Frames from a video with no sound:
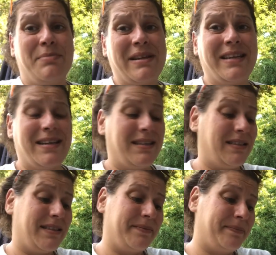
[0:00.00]
smell like
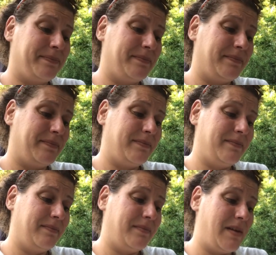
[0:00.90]
anything.
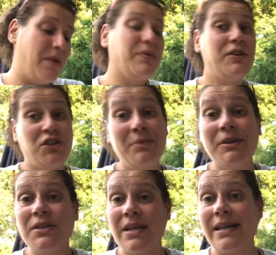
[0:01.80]
No. The
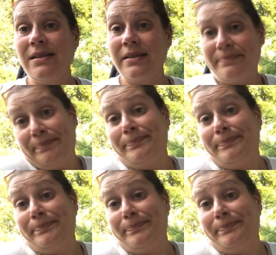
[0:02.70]
shimmer is nice.